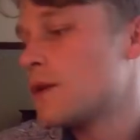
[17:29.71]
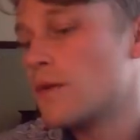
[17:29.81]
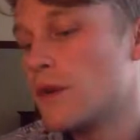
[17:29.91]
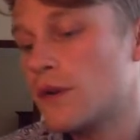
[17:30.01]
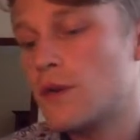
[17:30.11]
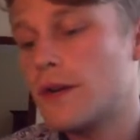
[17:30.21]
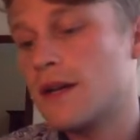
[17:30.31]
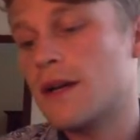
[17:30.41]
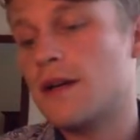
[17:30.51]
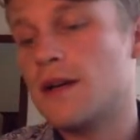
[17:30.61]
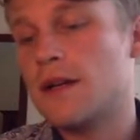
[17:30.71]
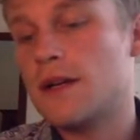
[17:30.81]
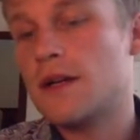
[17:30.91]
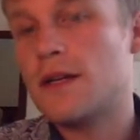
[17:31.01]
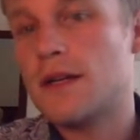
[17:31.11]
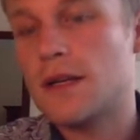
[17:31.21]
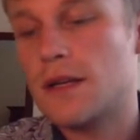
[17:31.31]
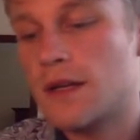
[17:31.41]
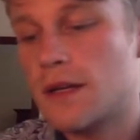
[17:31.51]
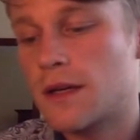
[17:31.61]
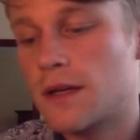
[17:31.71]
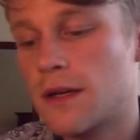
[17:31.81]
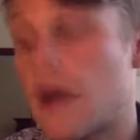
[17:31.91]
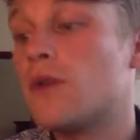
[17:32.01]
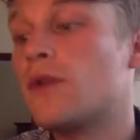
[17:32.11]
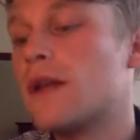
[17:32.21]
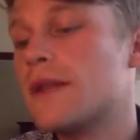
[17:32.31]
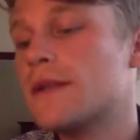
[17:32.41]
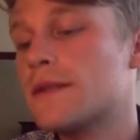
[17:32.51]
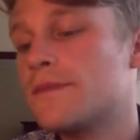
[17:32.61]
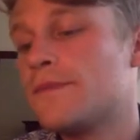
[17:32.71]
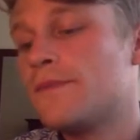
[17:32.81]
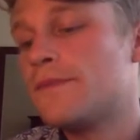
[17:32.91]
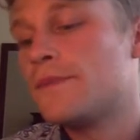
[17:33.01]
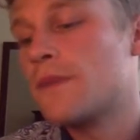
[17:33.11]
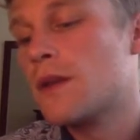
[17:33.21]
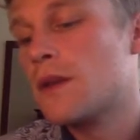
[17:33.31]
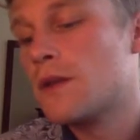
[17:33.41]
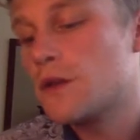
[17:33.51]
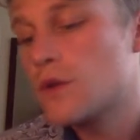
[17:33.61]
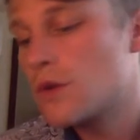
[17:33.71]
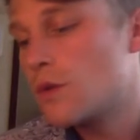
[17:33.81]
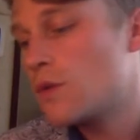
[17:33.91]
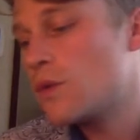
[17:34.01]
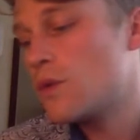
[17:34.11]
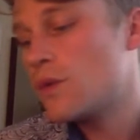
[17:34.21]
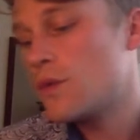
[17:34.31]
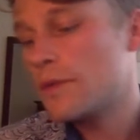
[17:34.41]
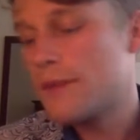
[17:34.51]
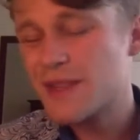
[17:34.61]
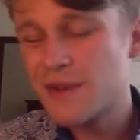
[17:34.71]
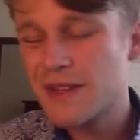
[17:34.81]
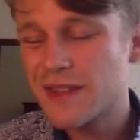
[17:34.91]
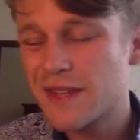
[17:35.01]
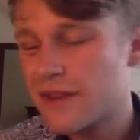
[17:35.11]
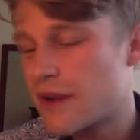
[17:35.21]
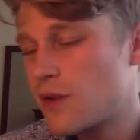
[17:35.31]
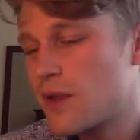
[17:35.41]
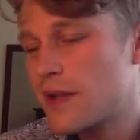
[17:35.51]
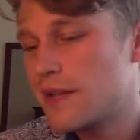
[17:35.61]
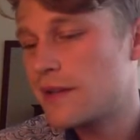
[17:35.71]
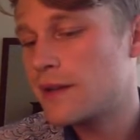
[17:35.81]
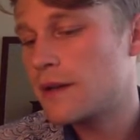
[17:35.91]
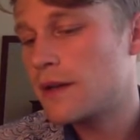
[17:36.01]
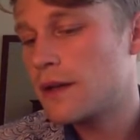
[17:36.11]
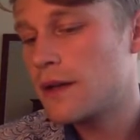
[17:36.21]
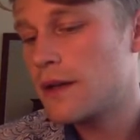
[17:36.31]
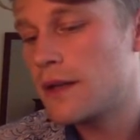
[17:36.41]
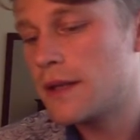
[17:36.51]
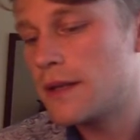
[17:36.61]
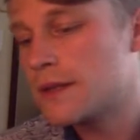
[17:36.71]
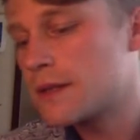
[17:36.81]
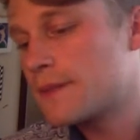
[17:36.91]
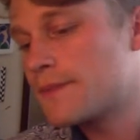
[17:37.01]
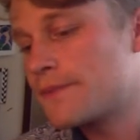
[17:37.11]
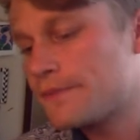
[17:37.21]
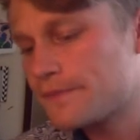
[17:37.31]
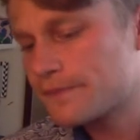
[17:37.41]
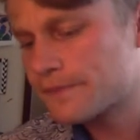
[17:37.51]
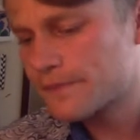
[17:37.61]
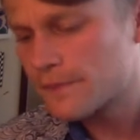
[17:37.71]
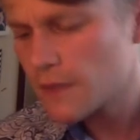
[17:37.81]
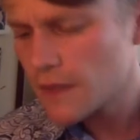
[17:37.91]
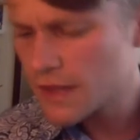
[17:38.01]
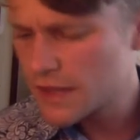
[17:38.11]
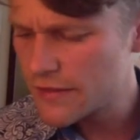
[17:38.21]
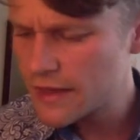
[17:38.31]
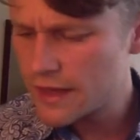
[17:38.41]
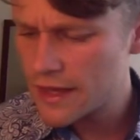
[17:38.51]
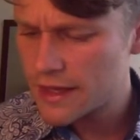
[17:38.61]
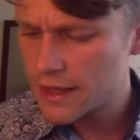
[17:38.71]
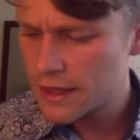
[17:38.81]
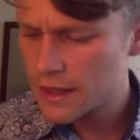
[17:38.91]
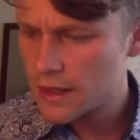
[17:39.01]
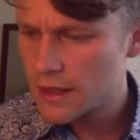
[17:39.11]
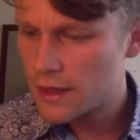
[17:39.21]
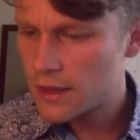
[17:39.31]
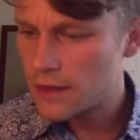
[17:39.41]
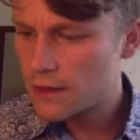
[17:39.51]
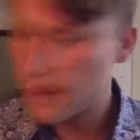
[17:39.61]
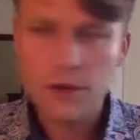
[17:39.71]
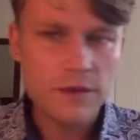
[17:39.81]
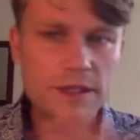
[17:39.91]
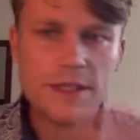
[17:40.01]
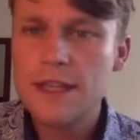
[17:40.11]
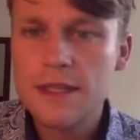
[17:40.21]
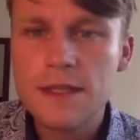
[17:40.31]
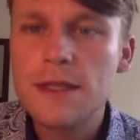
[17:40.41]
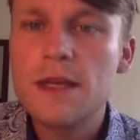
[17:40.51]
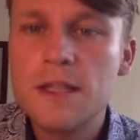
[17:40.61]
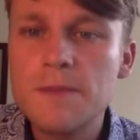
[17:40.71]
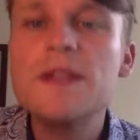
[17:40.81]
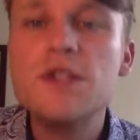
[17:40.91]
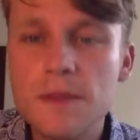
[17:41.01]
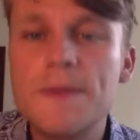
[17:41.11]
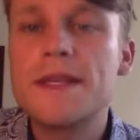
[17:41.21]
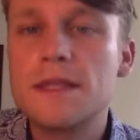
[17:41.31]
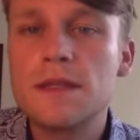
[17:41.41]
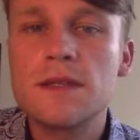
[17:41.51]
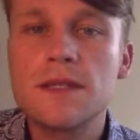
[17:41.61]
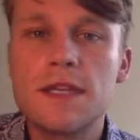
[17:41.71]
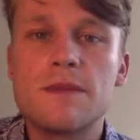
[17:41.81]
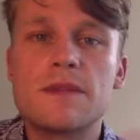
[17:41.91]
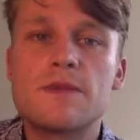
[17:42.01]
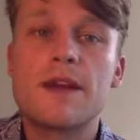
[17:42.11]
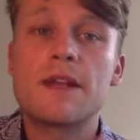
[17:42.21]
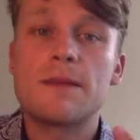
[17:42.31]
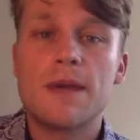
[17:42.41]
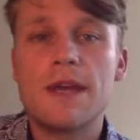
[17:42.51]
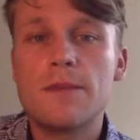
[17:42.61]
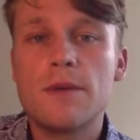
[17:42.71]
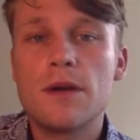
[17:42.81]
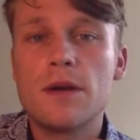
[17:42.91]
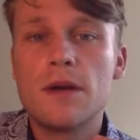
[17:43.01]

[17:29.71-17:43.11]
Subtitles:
Real quick on outlines. So the best way to think of an outline is think of it like a speech is basically the same as writing a paper.